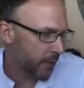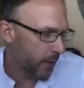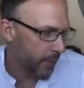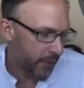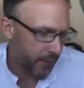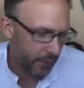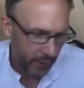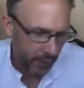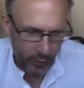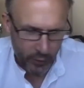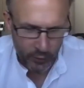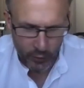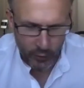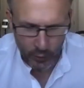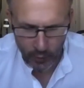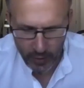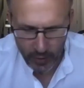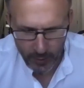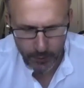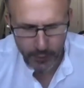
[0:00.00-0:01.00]
I think you can do
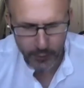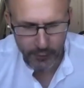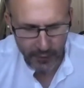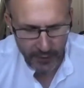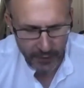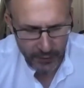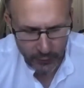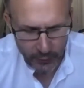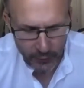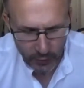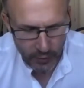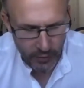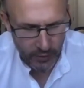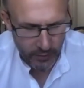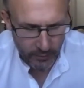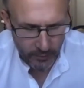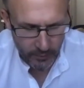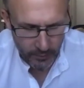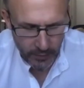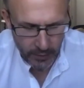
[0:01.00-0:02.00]
a couple of things. You
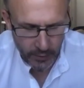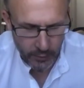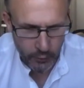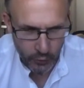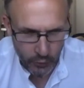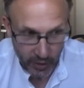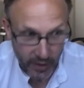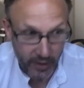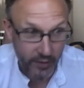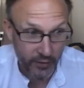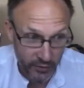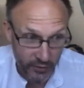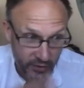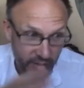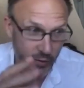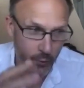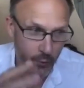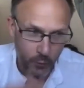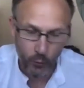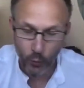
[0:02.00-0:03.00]
can, check to
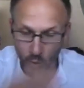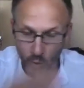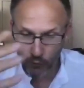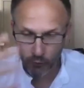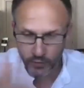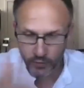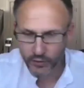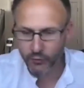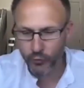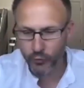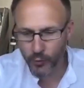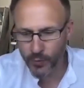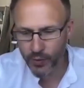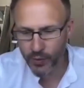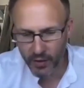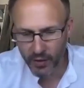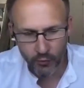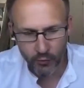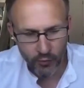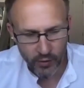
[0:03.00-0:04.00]
see what risk
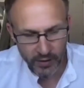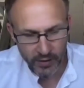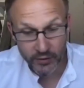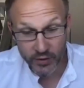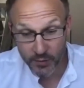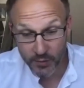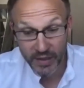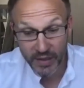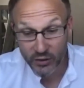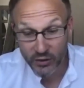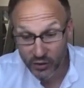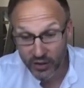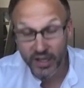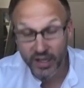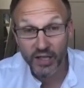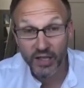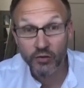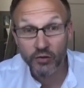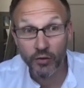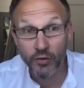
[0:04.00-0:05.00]
grouping you're in. Speak to your
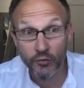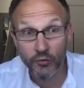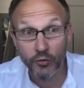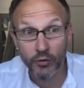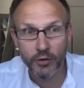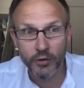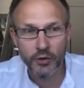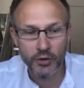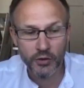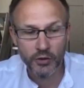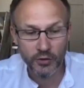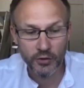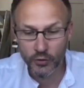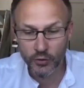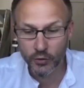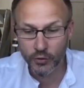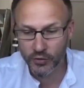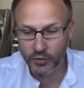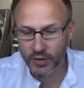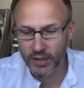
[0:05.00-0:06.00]
gastroenterologist and to
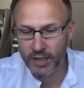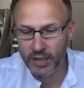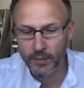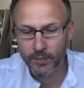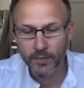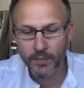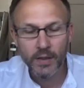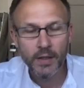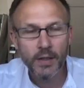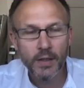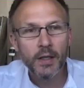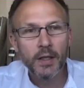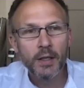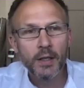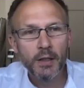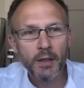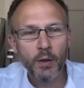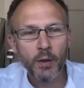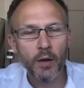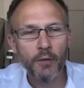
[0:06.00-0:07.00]
your team.
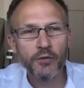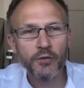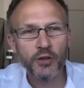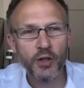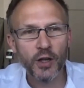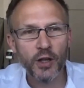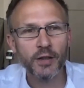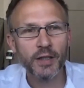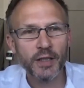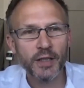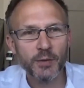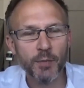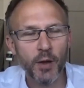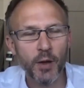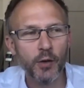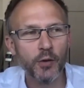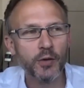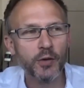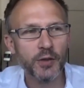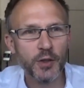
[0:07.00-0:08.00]
I've certainly
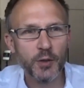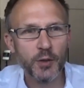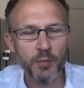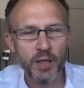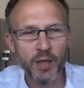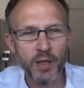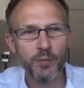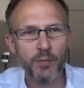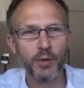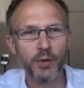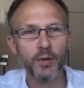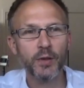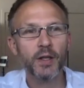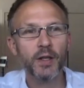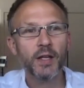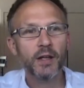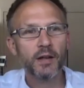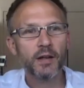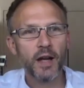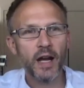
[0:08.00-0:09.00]
spoken to people
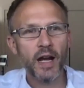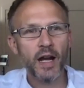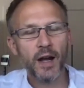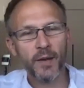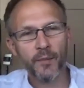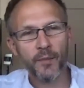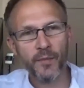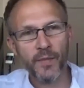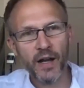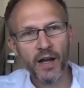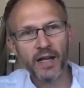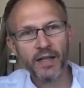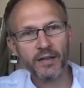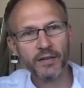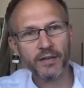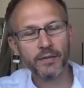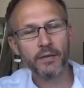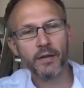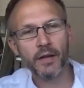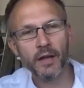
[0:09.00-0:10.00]

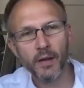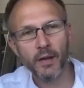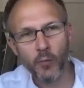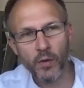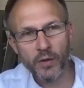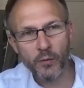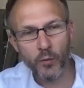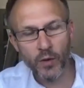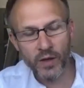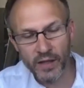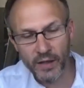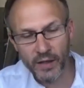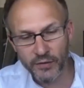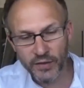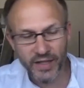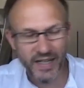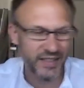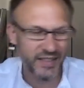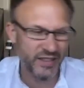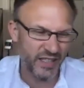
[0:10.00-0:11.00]
and when they
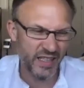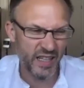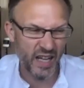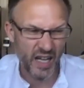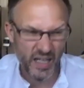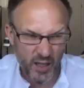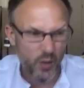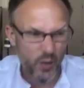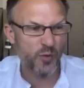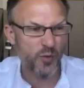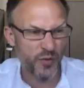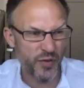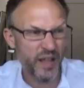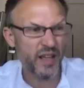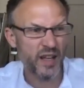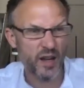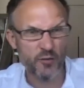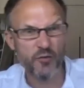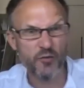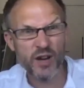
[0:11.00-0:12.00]
said, actually, I don't
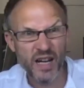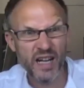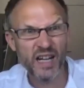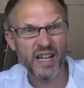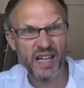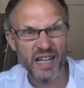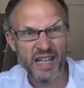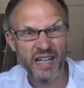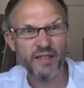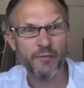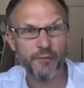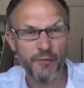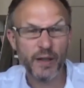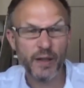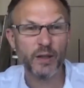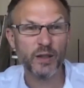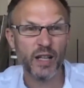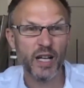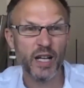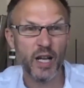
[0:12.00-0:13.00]
think I really
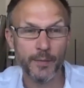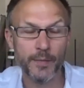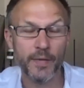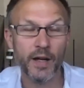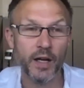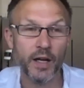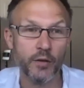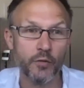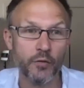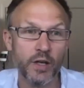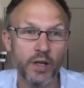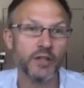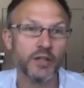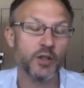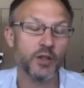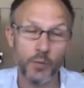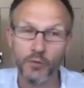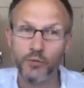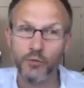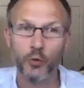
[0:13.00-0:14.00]
feel like I'm high risk.
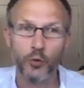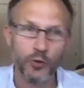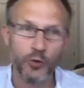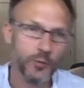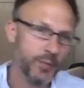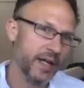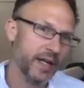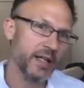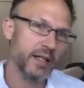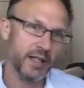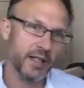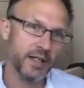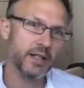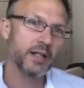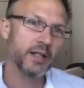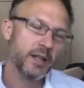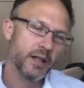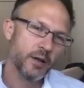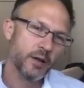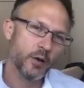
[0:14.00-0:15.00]
And we've talked about it
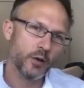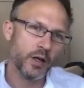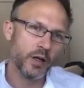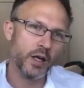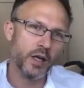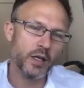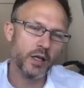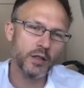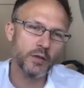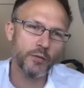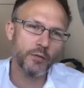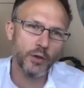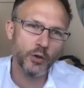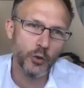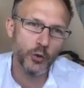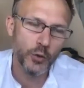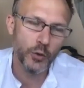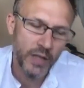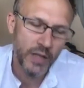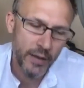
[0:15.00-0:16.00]
on an
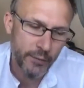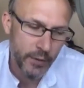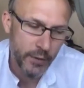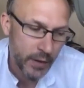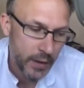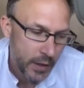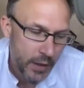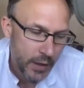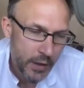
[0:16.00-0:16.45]
individual level.